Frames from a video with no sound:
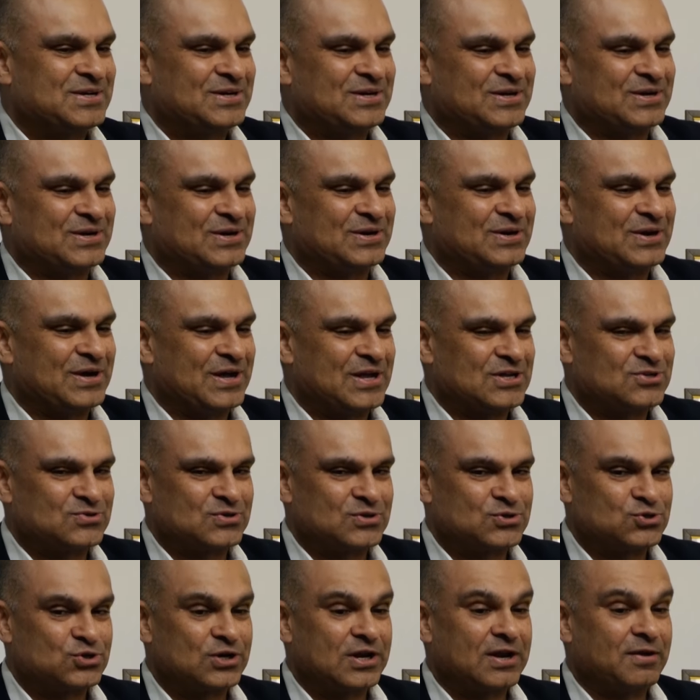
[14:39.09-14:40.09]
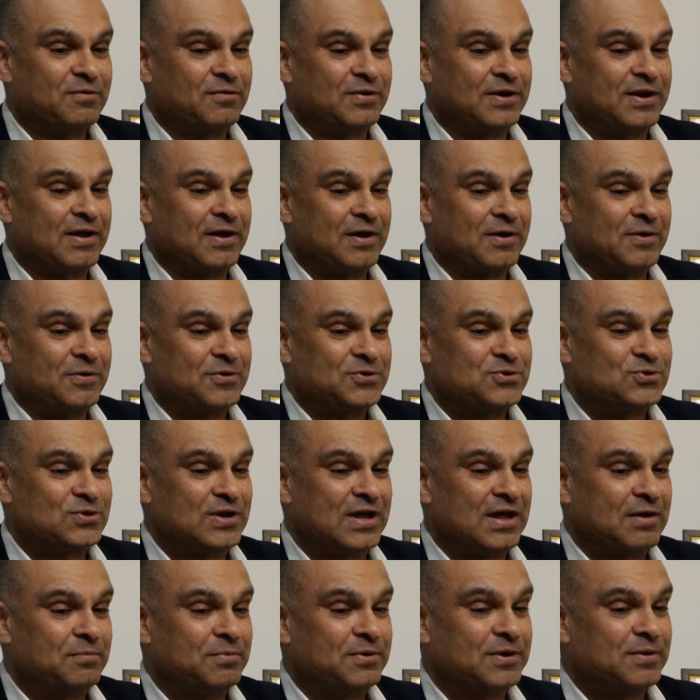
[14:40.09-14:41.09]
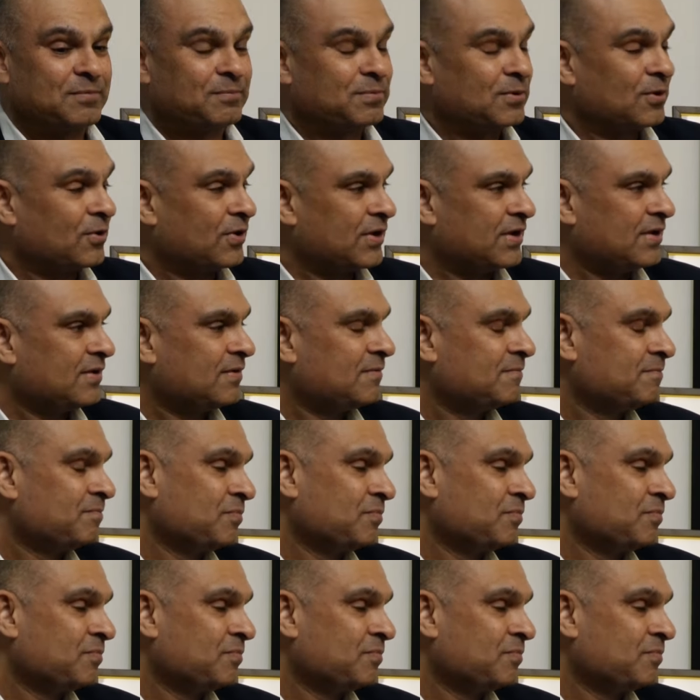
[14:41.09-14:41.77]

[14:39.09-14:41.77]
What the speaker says: should help an employee.